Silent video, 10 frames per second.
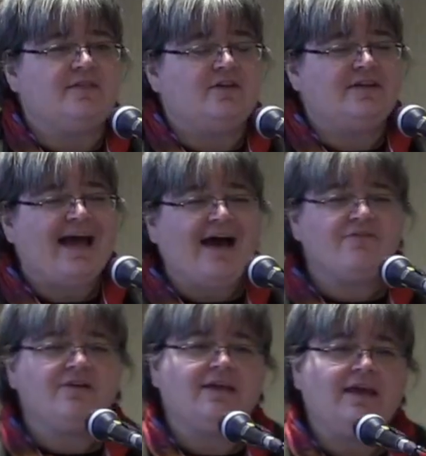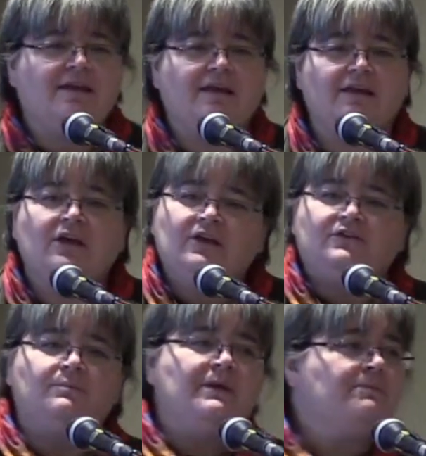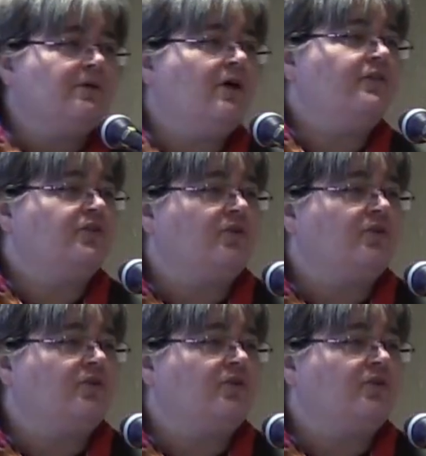and the navigating to people on